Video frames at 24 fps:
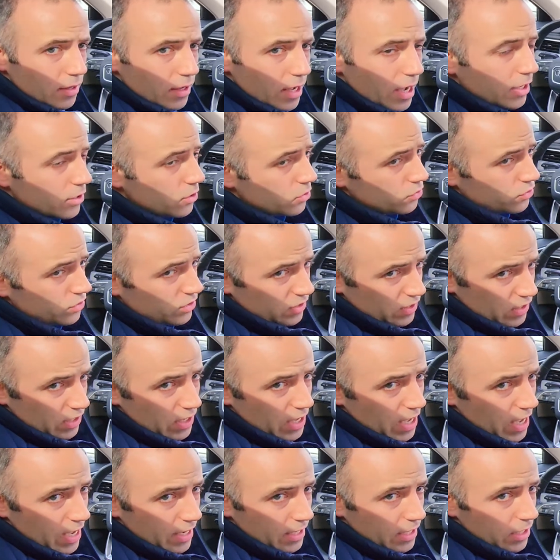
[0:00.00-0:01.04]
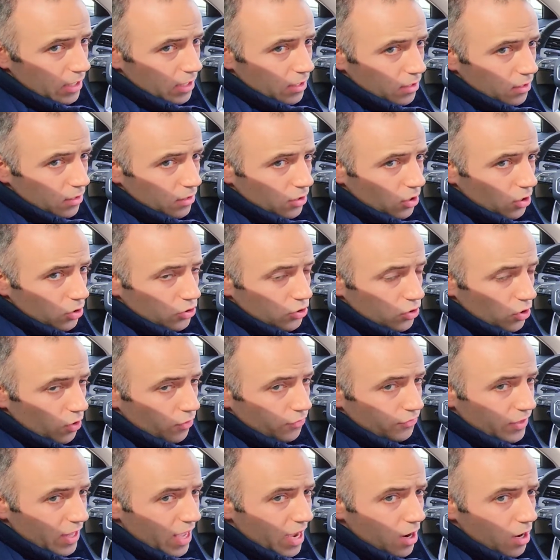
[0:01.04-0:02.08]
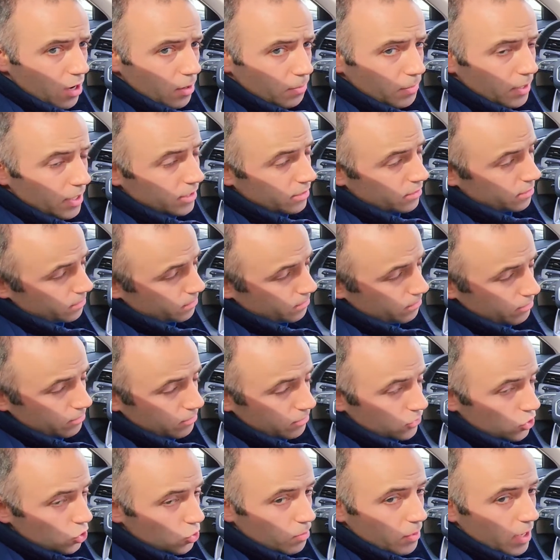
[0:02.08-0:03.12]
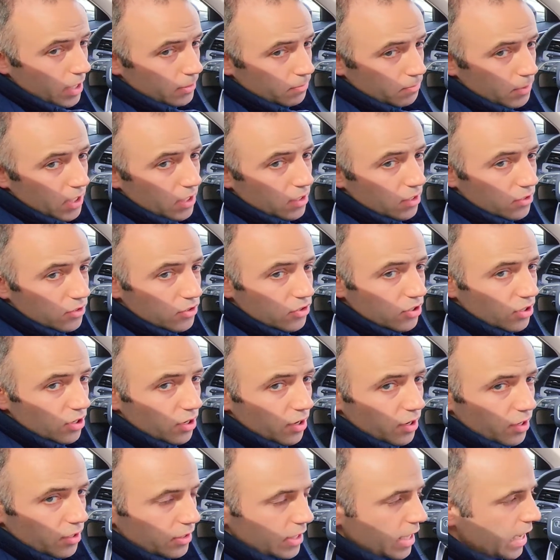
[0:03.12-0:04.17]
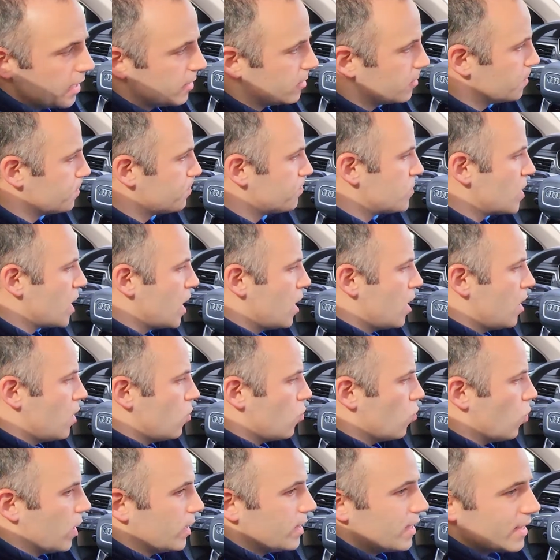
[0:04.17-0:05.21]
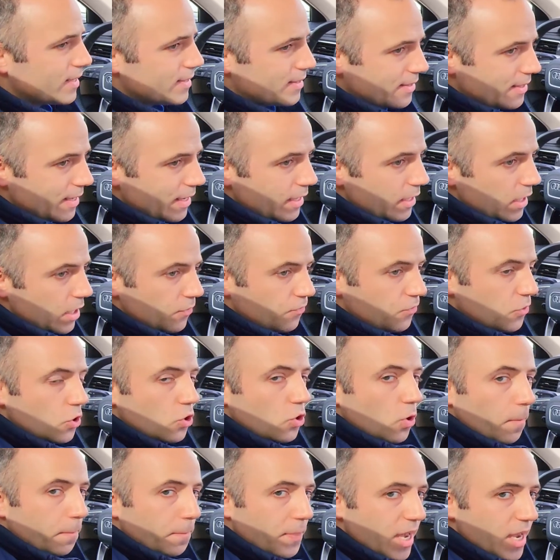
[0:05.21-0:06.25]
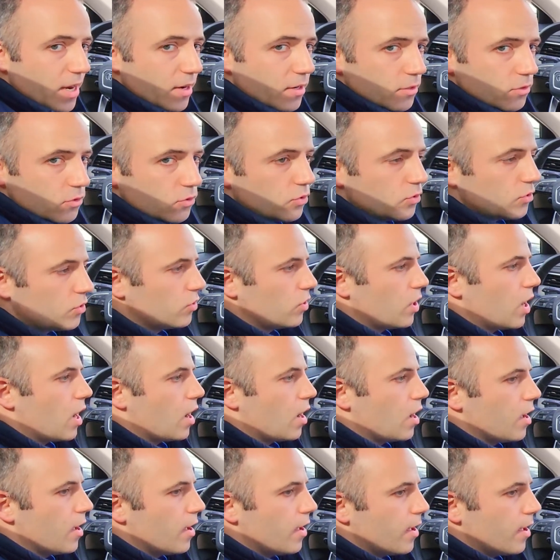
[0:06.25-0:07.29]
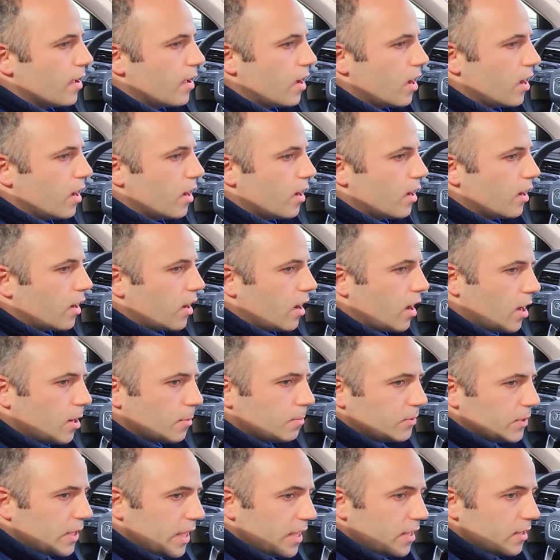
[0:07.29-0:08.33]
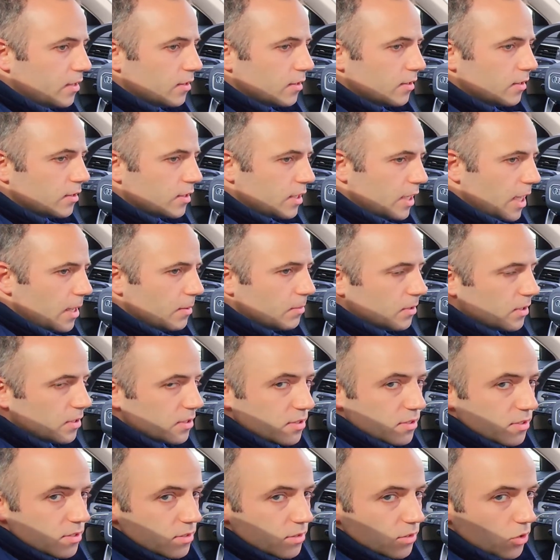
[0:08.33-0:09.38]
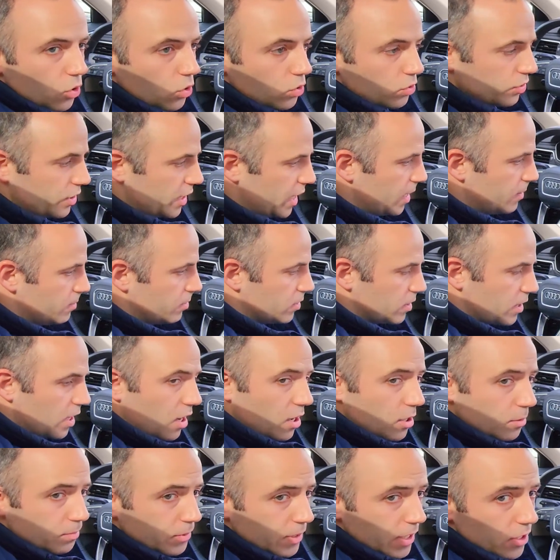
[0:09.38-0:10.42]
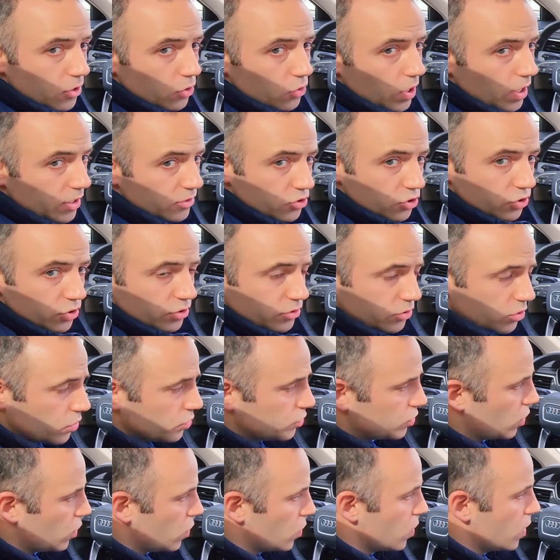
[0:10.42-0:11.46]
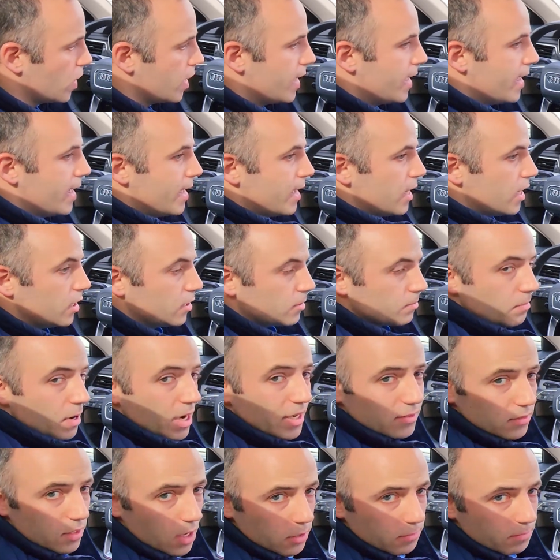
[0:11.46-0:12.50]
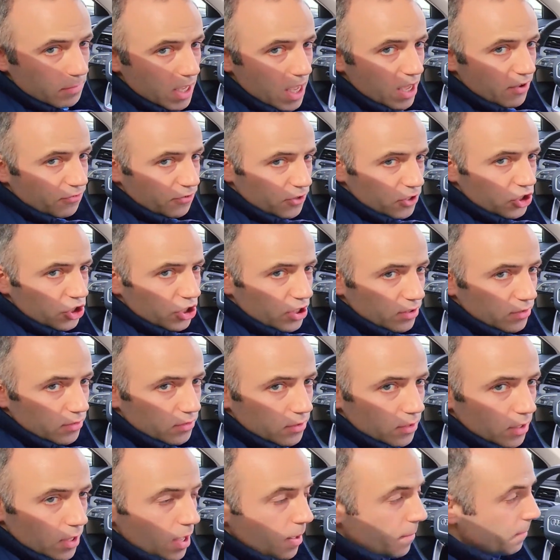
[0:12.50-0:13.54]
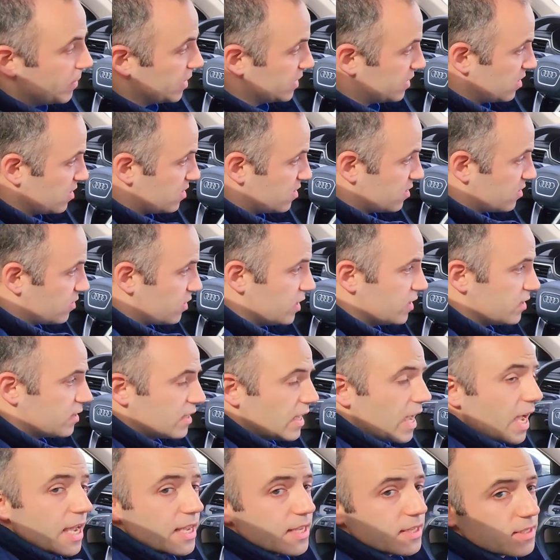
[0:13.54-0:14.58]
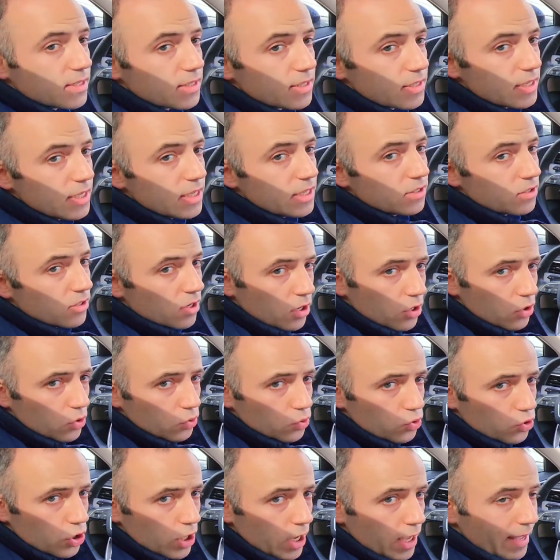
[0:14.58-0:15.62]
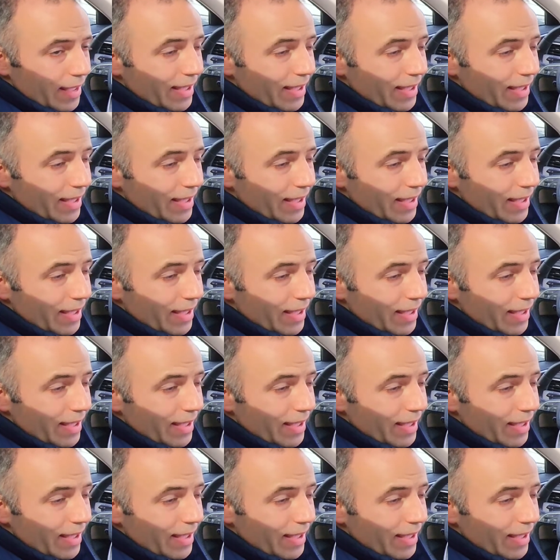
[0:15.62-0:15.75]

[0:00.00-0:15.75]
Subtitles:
I don't see any loss of there, but you might be considering that. One last thing, if you compare it to the CarPlay, cableless or cable CarPlay or Android Auto, it might not be efficient, but the screen size is huge.